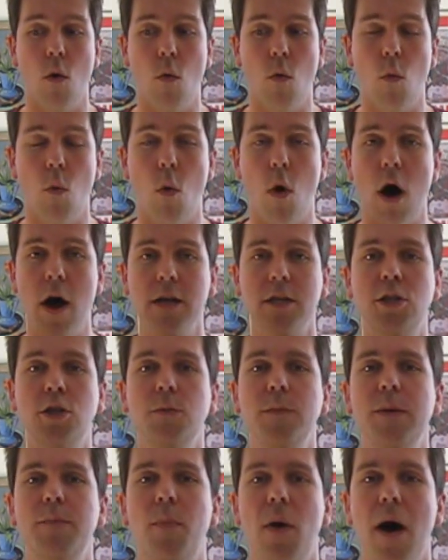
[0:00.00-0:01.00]
want to
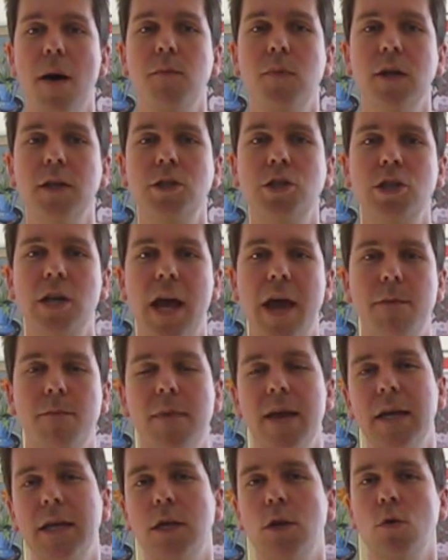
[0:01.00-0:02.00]
be published and
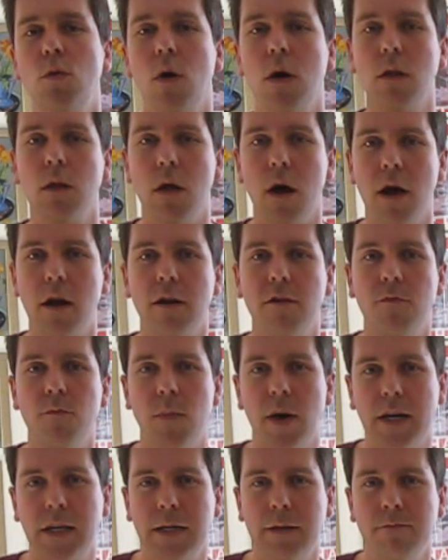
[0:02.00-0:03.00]
make you a lot of
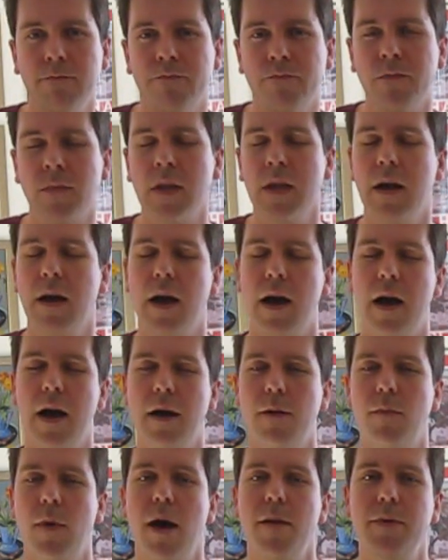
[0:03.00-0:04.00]
money.
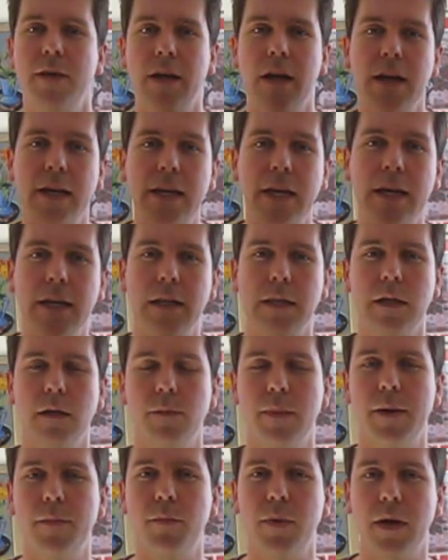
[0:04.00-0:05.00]
I mean, I kid a little
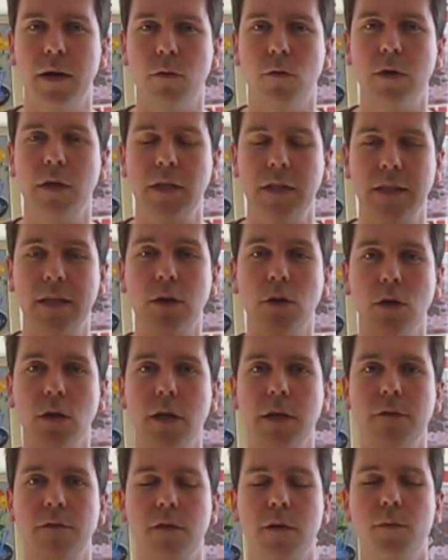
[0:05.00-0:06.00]
bit, but really they're
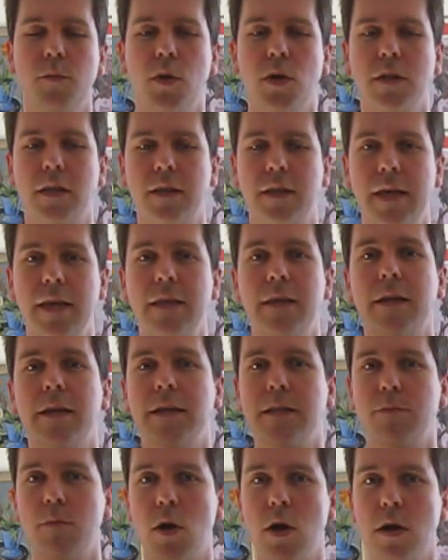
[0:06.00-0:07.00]
looking for a book that they think
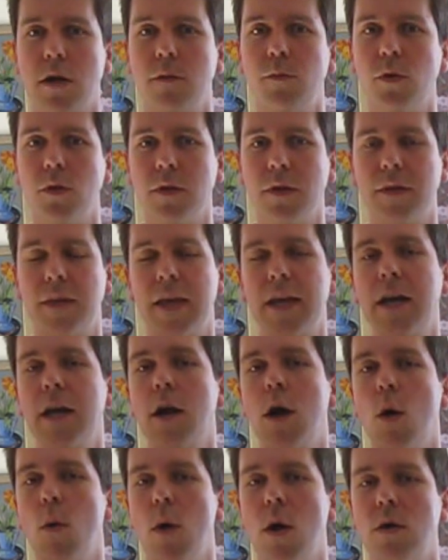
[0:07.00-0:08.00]
is marketable, that they
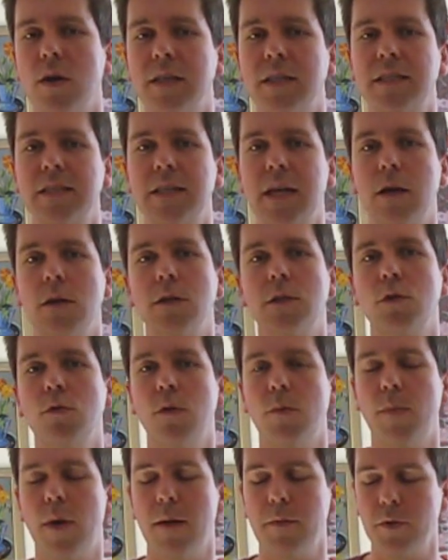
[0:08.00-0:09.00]
can go out and sell
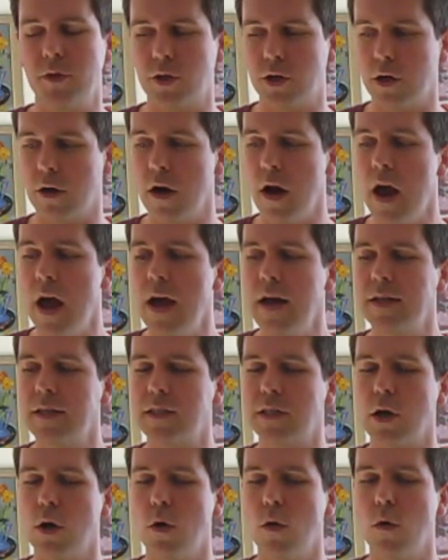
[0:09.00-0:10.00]
to a publisher.
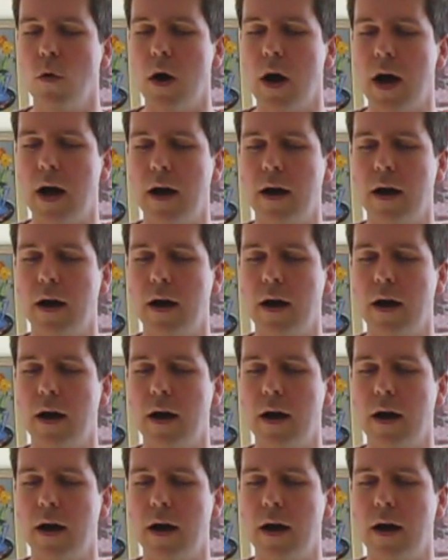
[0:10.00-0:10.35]
So